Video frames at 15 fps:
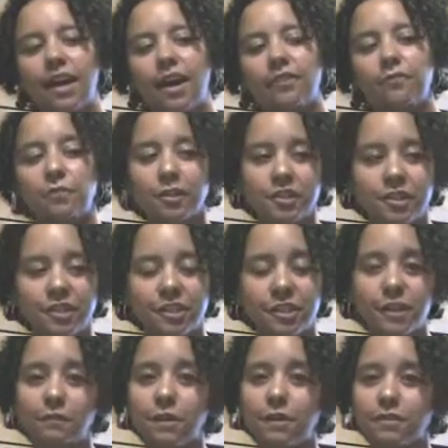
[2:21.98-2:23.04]

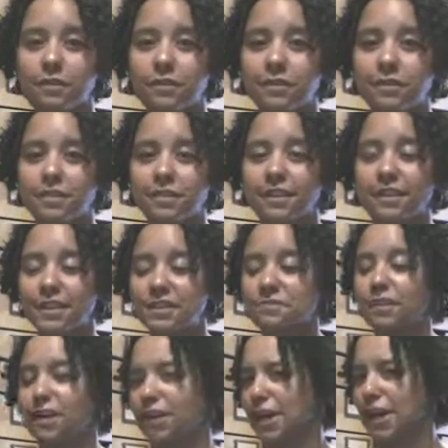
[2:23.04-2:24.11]
Unfortunately, rovers, at
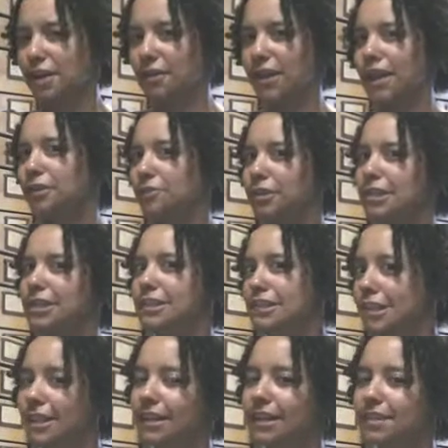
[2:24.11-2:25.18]
least right now, can't really
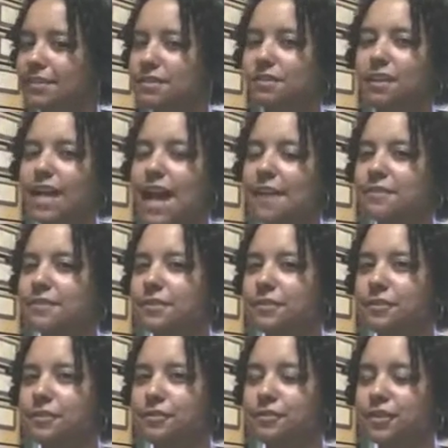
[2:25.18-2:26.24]
dig, and so they have
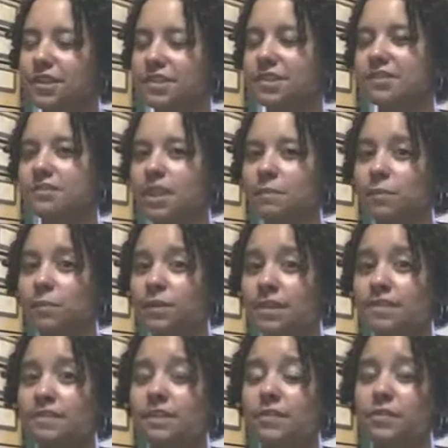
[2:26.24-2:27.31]
to just examine what
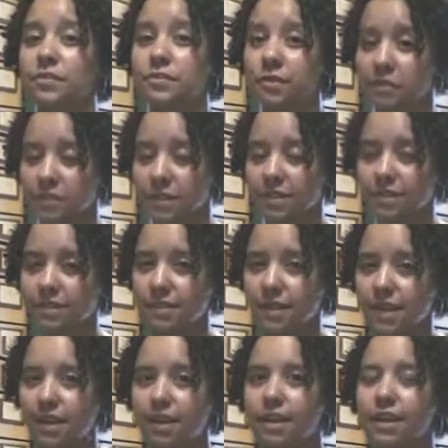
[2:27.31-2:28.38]
they see on the surface.
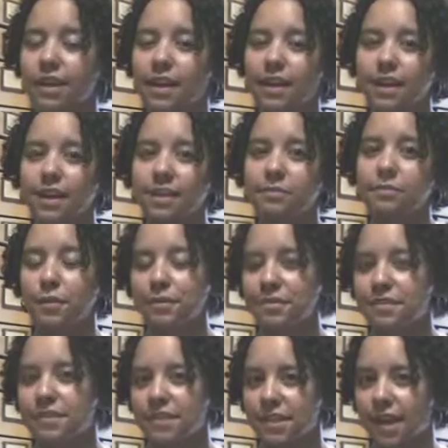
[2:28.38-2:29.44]
And
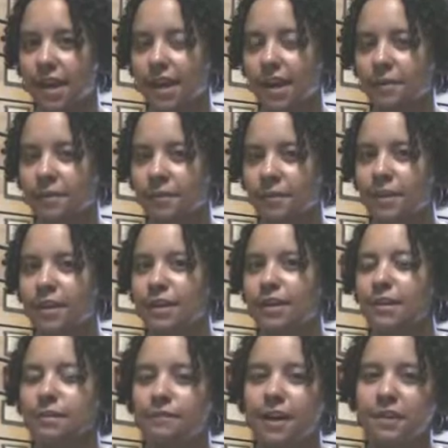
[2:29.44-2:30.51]
most of the time,
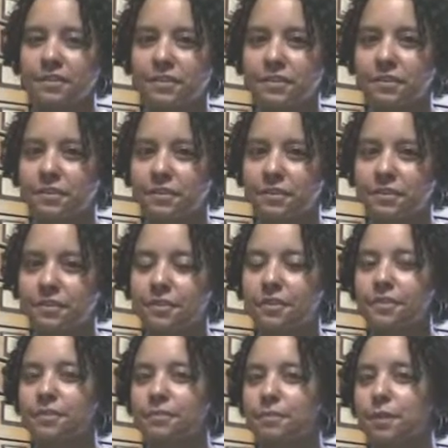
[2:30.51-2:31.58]
fossils,
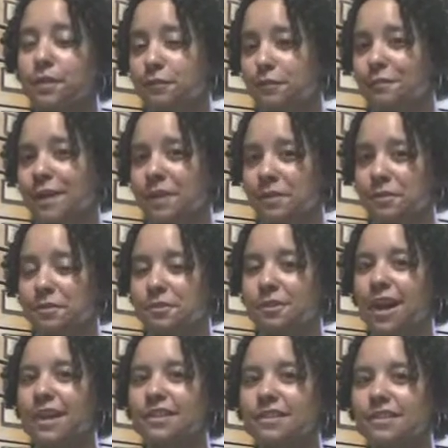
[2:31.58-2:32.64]
beautiful fossils, are
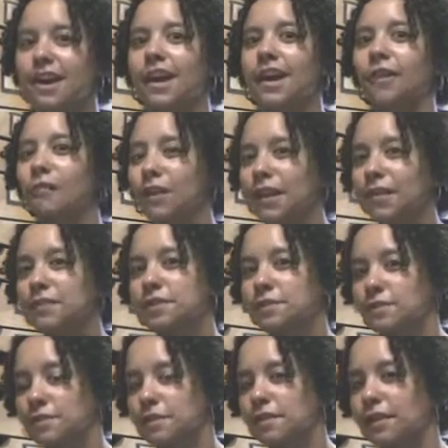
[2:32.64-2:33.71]
not lying right at the
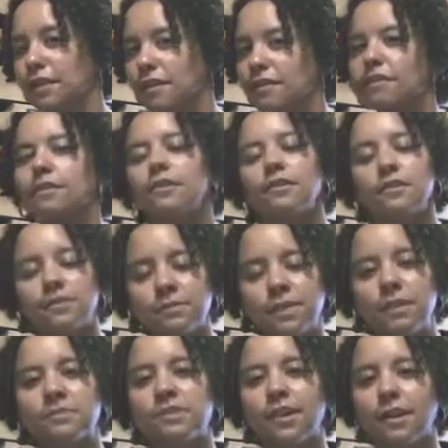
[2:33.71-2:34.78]
surface of the Earth, although
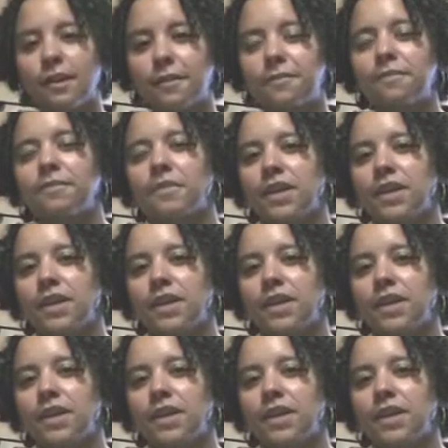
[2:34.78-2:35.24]
sometimes they are.